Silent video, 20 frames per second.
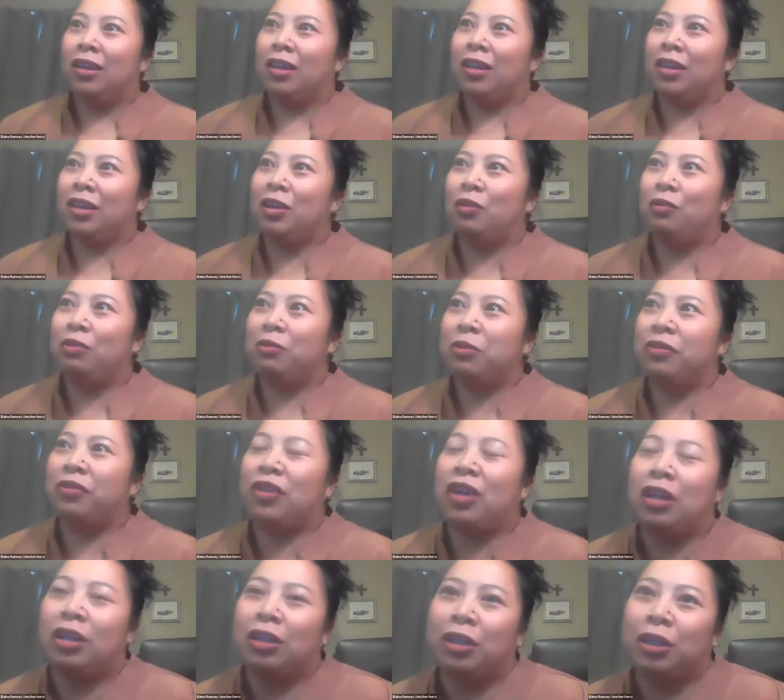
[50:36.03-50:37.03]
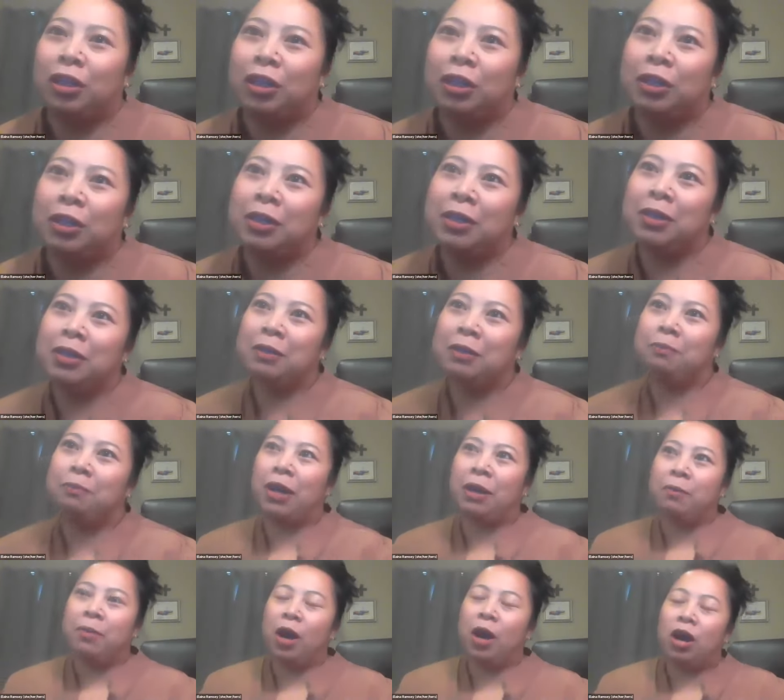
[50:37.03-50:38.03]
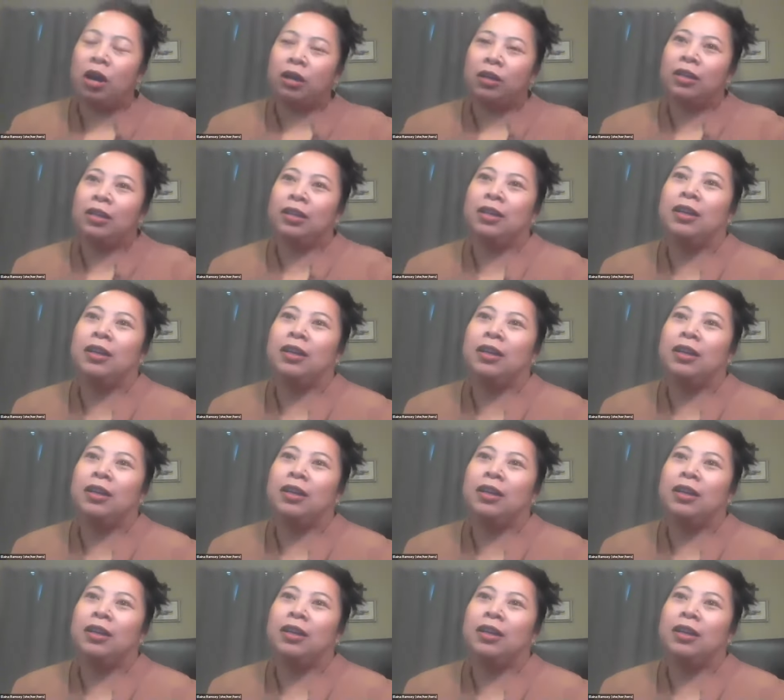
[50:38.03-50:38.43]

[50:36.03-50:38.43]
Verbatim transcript: you know, women of color, BIPOC